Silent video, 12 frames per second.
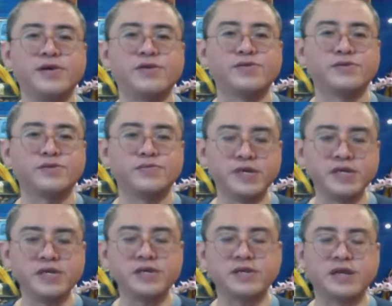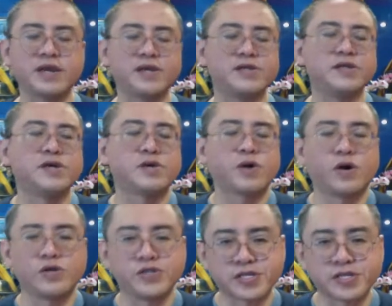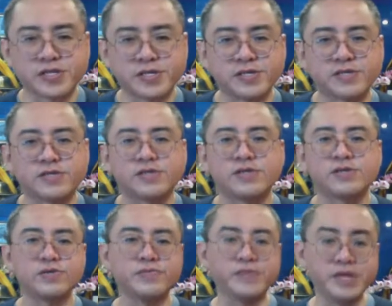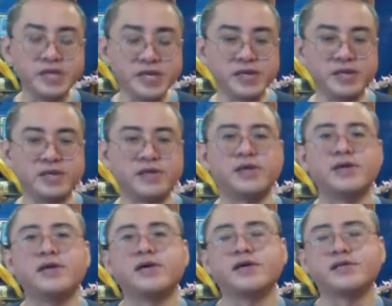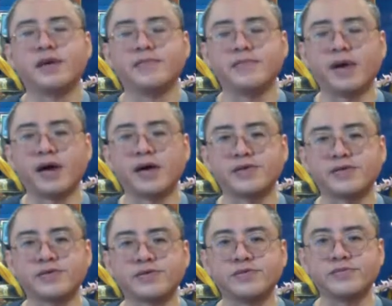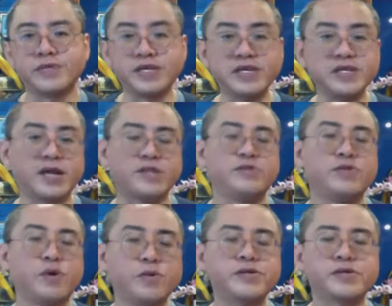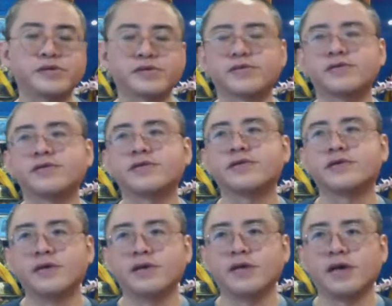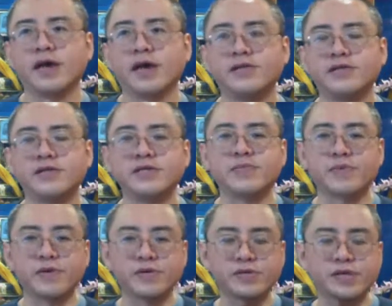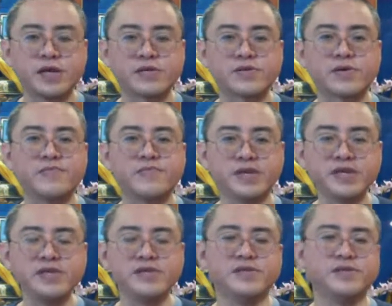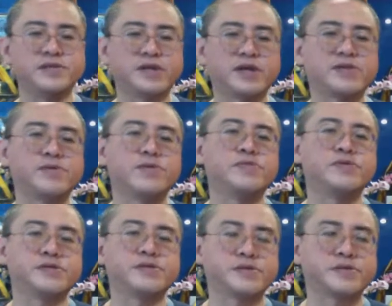that consciousness, to be that mind, to be that knowing. And in the process of being that knowing,